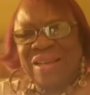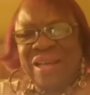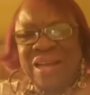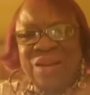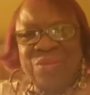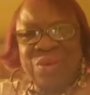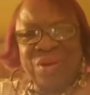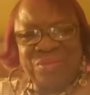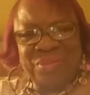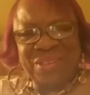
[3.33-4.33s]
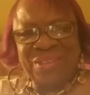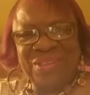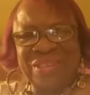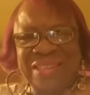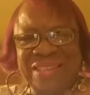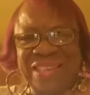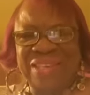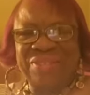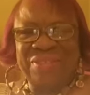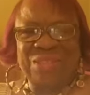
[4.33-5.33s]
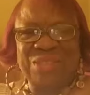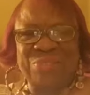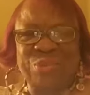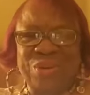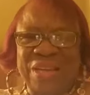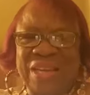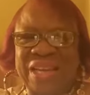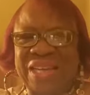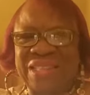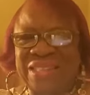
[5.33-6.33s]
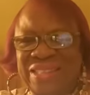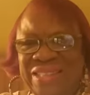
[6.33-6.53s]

And welcome to this evening broadcast